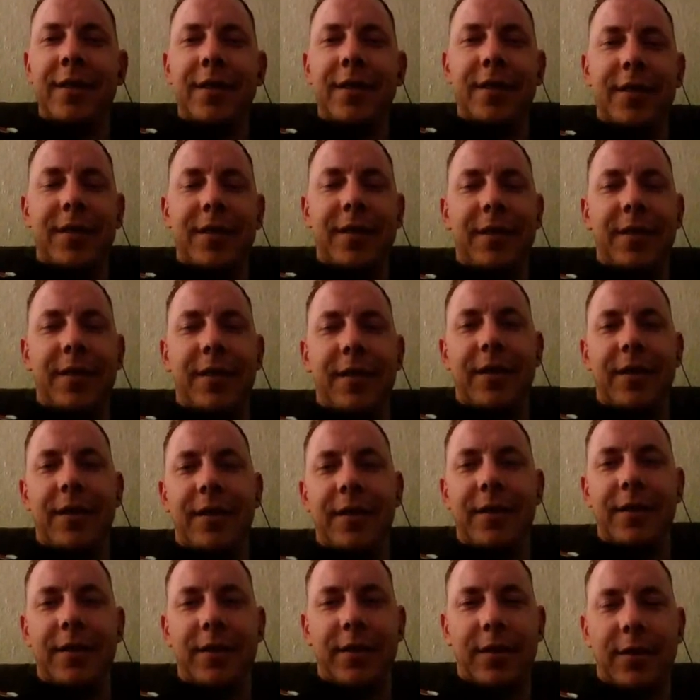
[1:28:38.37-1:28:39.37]
And
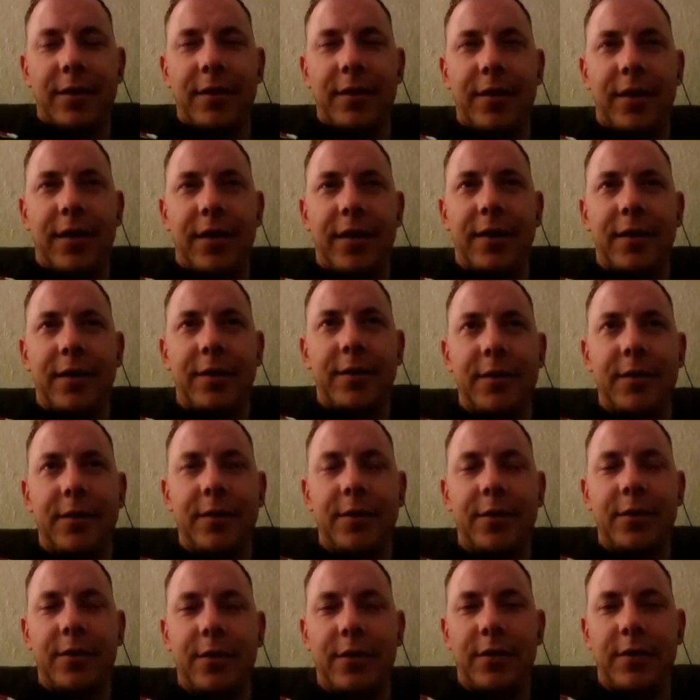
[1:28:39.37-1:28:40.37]
yeah,
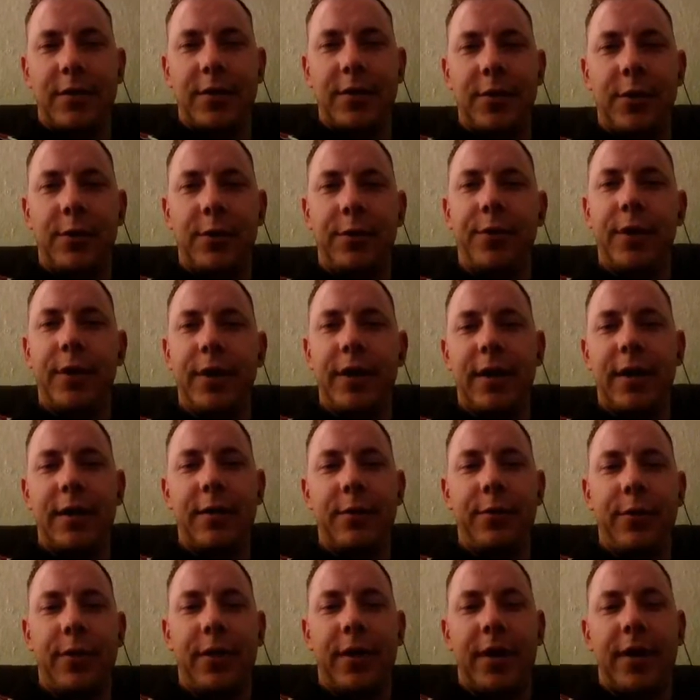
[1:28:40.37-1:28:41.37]
do you think that
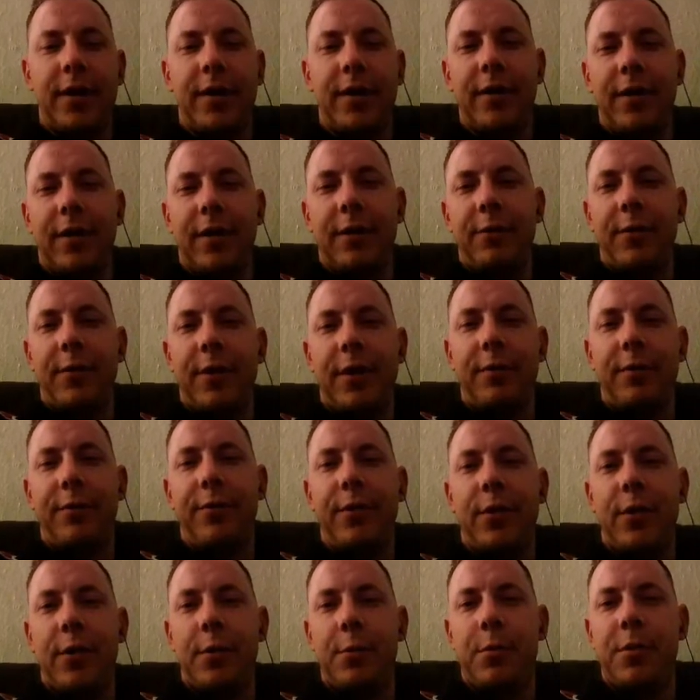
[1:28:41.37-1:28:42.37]
that
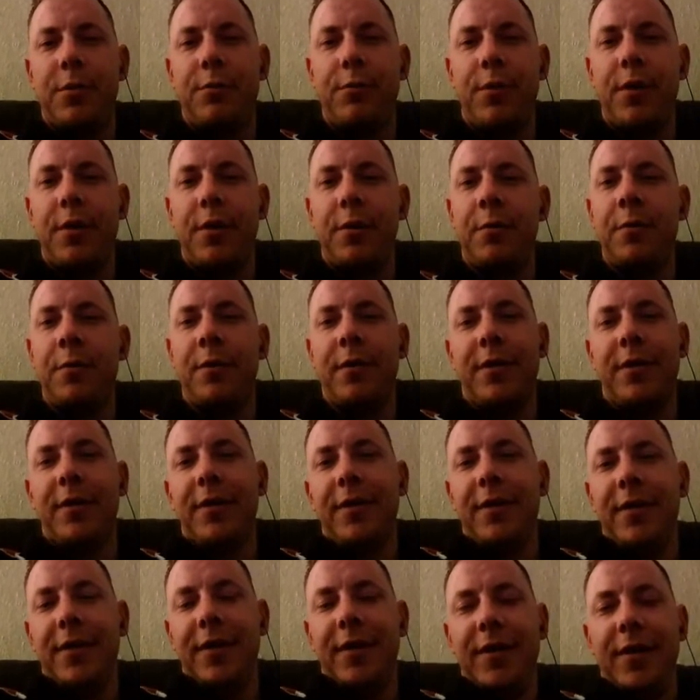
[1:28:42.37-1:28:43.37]
fire was real?
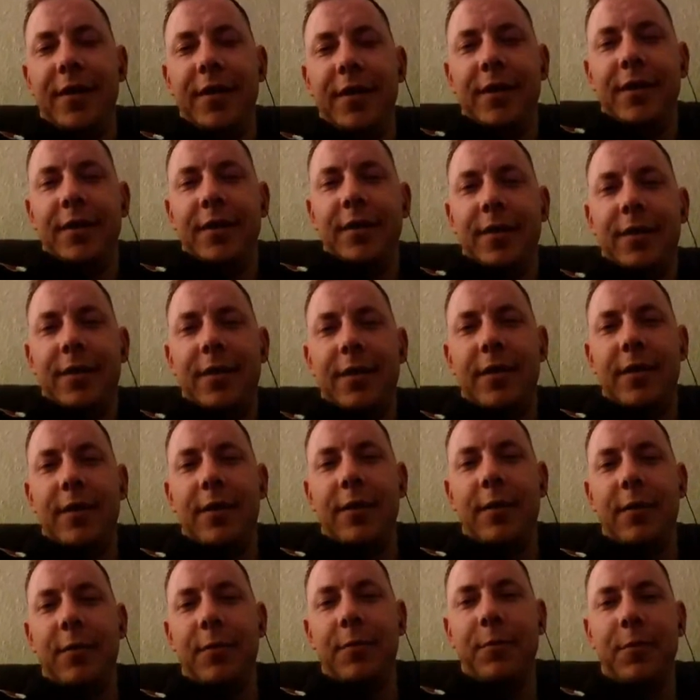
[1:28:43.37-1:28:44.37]

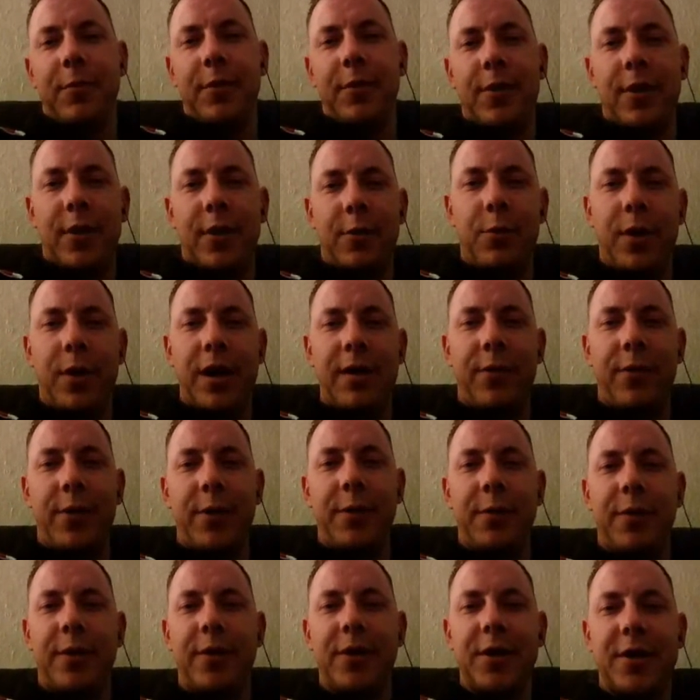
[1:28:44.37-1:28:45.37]
Whatever.
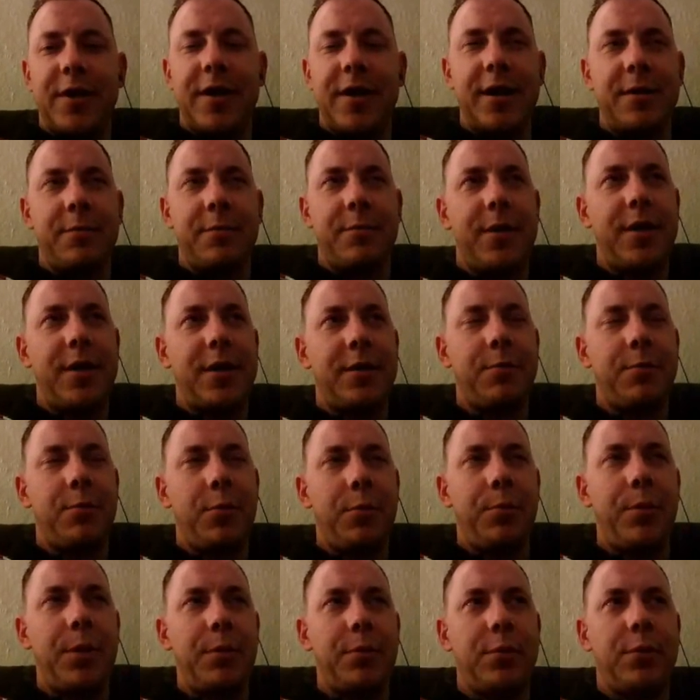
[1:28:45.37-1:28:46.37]
You can just test
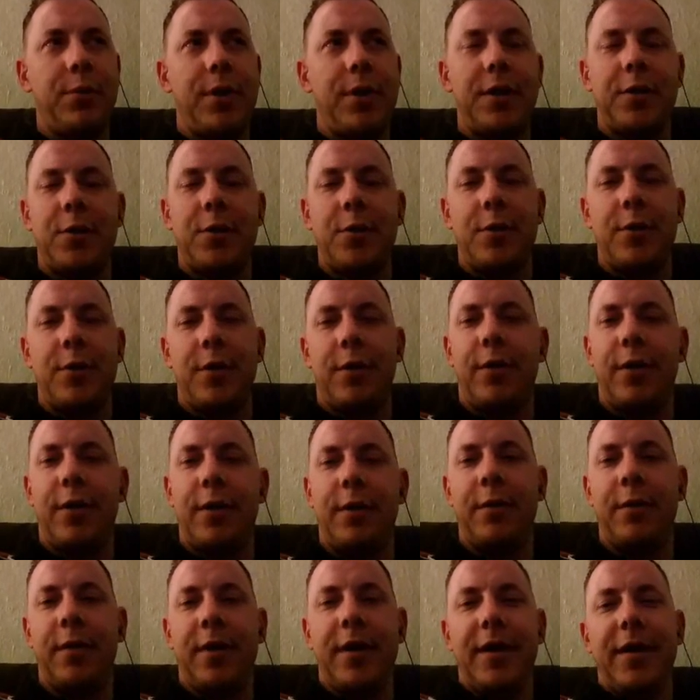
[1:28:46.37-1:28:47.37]
what people's reactions are,
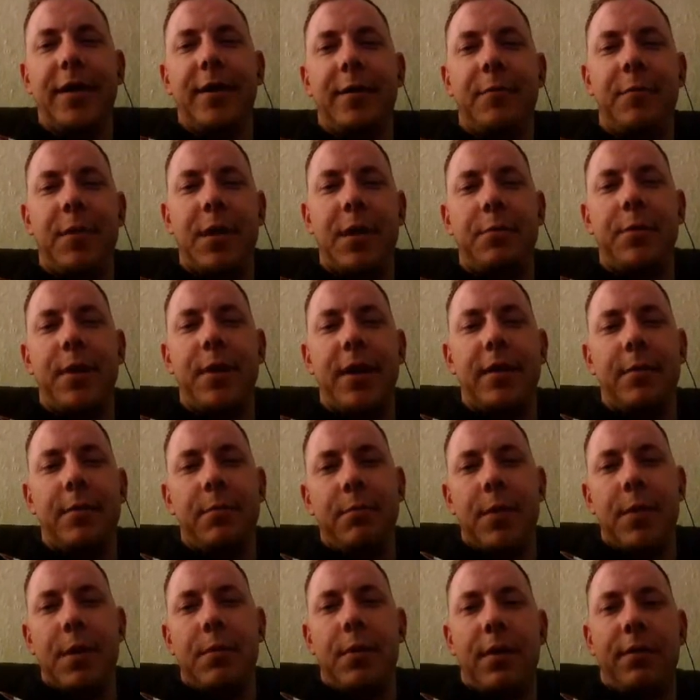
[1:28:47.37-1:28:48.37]
and maybe
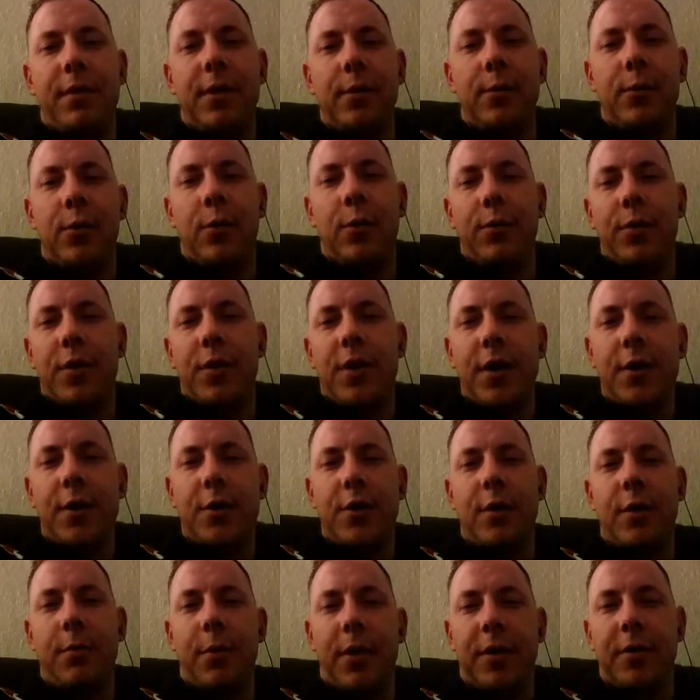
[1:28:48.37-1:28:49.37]
have a little
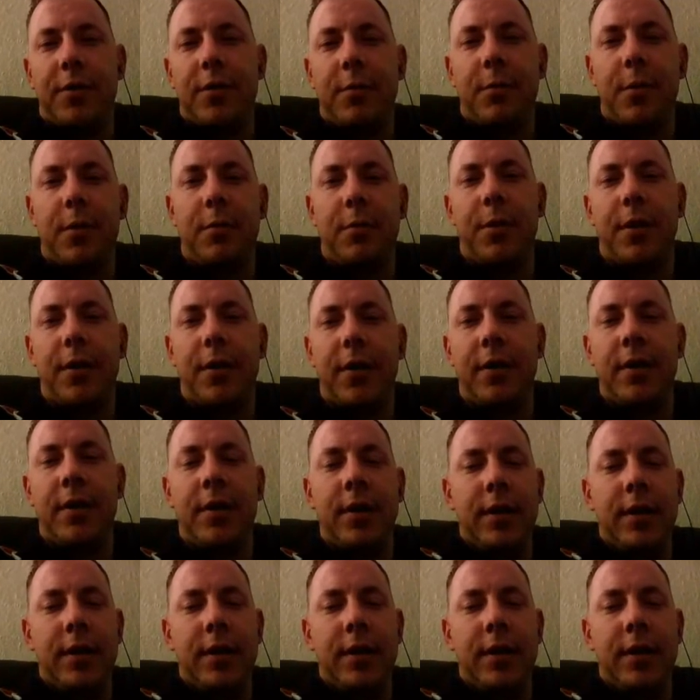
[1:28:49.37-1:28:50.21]
conversation about something about it.